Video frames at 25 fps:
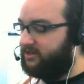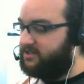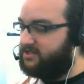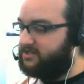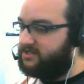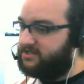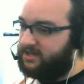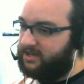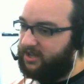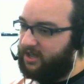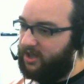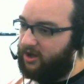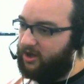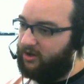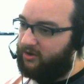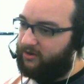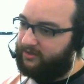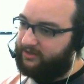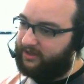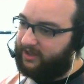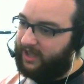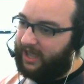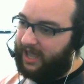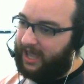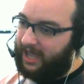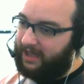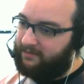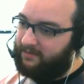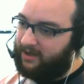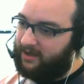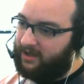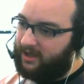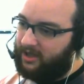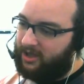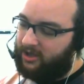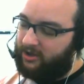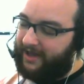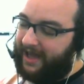insta kill of the game.
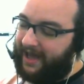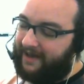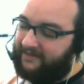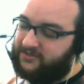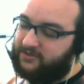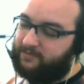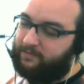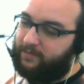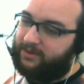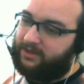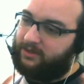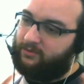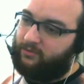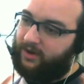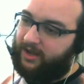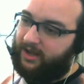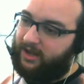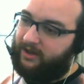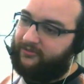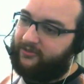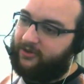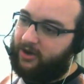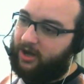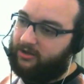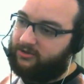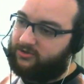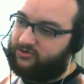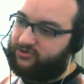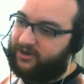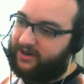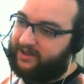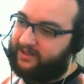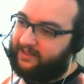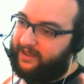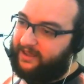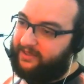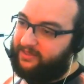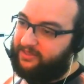You have to put the Ring of
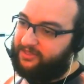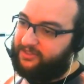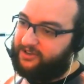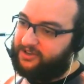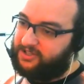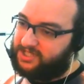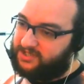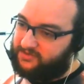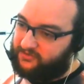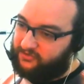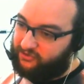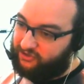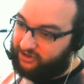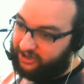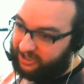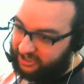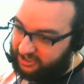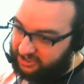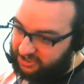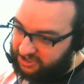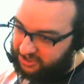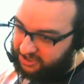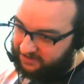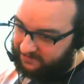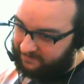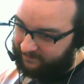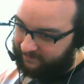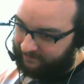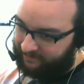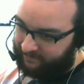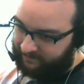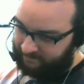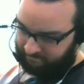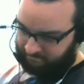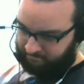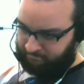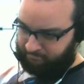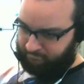Contract in this fridge
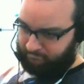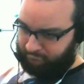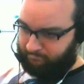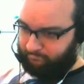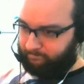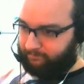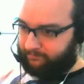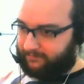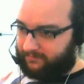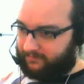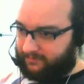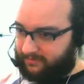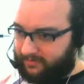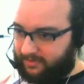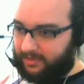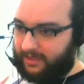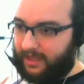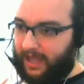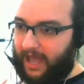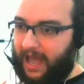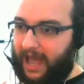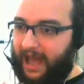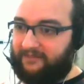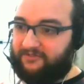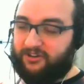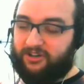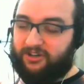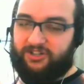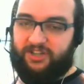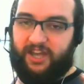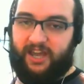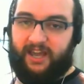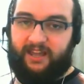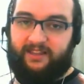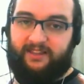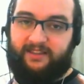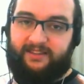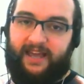after
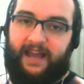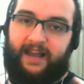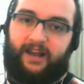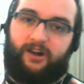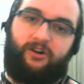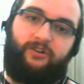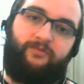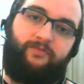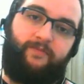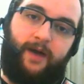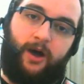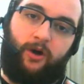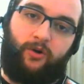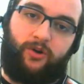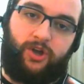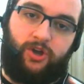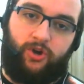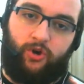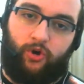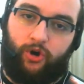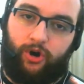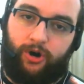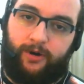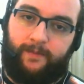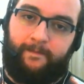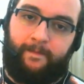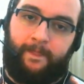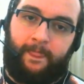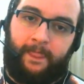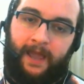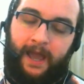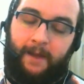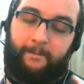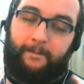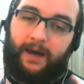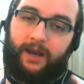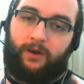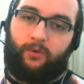taking the Dagger of Melchior.
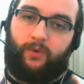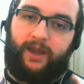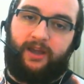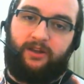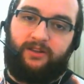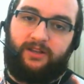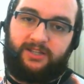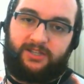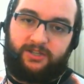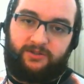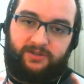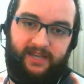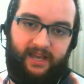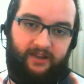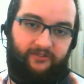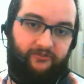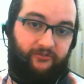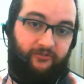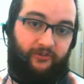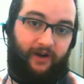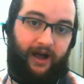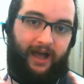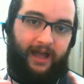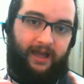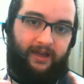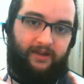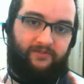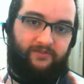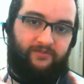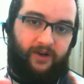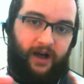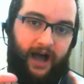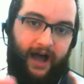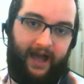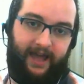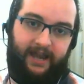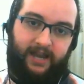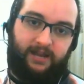And by the way, you need to take 5
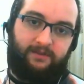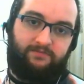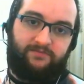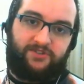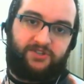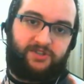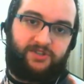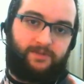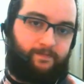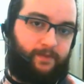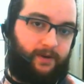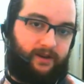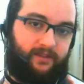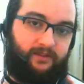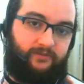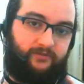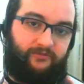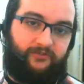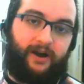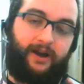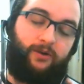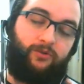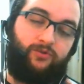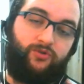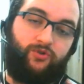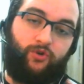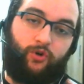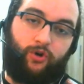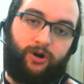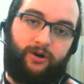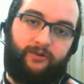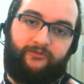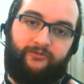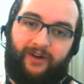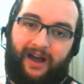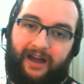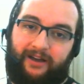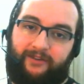items to put in the final door.
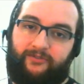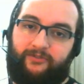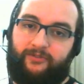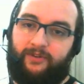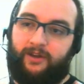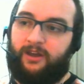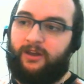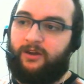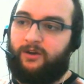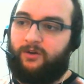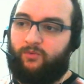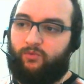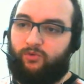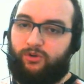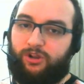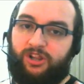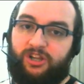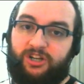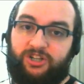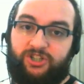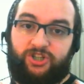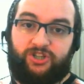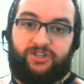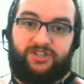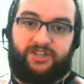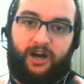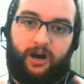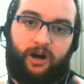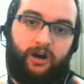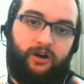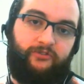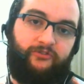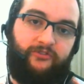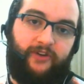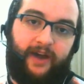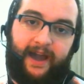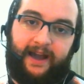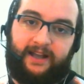5 religious
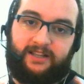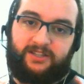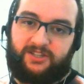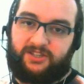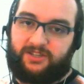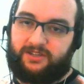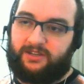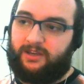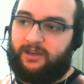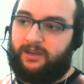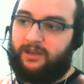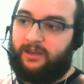artifacts.